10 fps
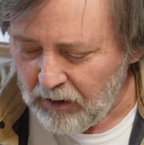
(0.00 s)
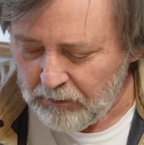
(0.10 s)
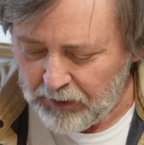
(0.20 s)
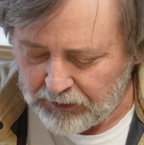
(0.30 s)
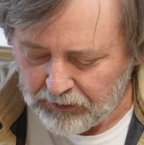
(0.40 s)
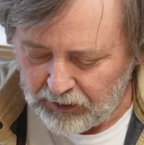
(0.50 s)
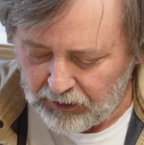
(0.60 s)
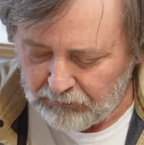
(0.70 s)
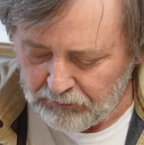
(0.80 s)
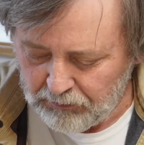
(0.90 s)
But
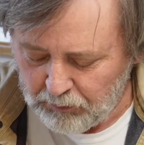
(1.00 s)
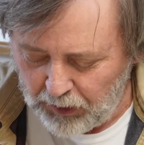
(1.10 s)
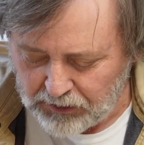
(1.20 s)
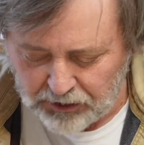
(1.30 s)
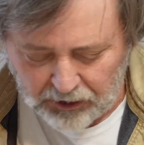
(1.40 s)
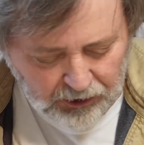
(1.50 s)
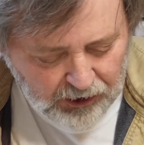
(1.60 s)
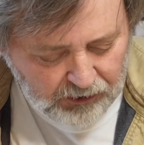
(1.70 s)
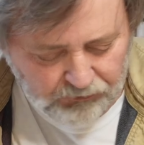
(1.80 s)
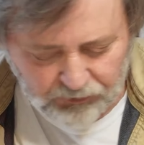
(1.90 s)

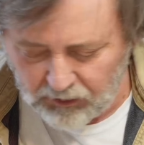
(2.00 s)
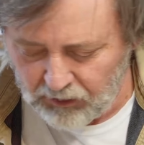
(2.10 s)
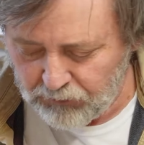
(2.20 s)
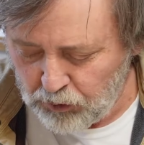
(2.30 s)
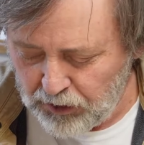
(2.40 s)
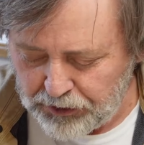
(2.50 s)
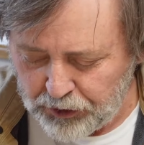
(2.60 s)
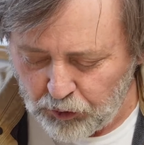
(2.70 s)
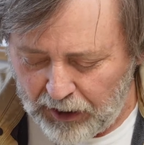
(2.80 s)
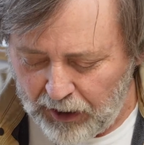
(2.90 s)
basically, if you need to
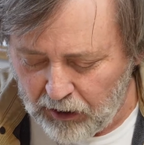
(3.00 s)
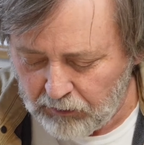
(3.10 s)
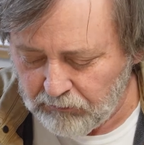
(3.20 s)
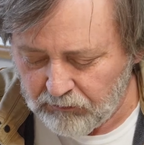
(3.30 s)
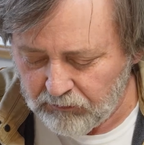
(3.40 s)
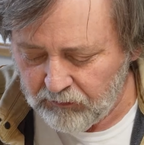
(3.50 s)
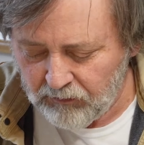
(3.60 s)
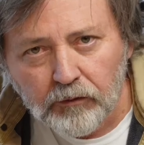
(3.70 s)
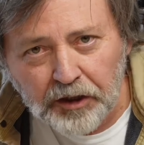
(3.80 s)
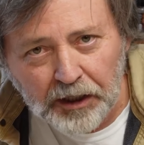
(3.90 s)
go down
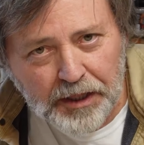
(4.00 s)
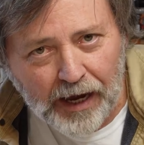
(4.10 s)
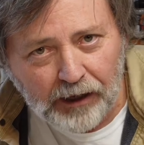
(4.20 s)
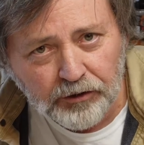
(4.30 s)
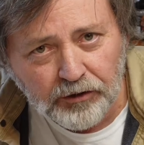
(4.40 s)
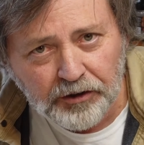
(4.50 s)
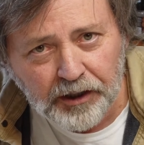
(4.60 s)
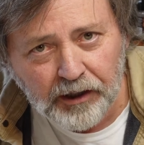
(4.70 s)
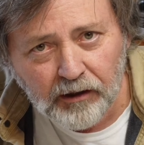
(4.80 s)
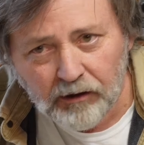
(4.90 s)
10 thousandths
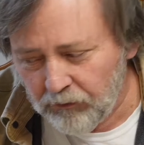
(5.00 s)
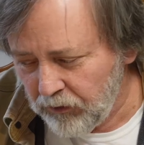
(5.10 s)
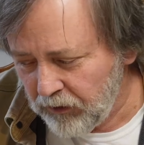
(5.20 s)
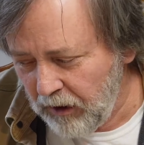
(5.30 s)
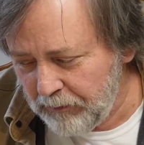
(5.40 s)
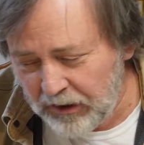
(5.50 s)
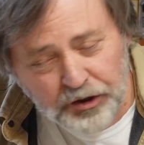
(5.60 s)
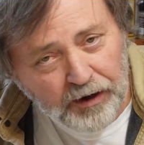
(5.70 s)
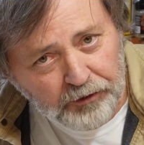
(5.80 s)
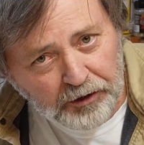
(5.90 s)
here, that means
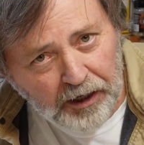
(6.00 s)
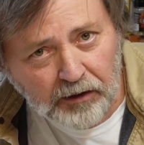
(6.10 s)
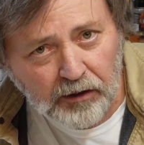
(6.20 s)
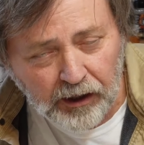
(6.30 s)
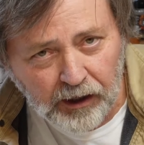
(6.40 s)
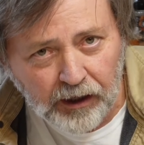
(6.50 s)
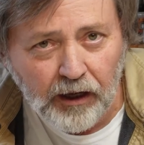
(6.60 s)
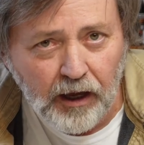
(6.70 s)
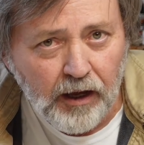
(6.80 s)
you have to take the